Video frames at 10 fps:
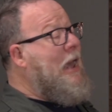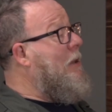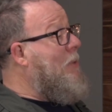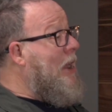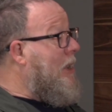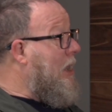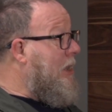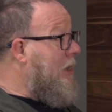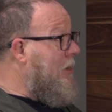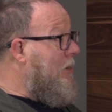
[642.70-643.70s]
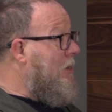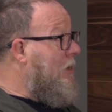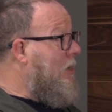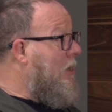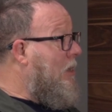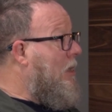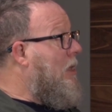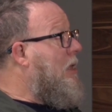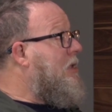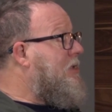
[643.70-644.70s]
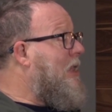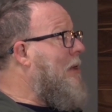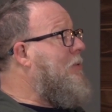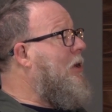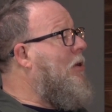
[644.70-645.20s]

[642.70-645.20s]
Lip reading: had a pancake here, slapped it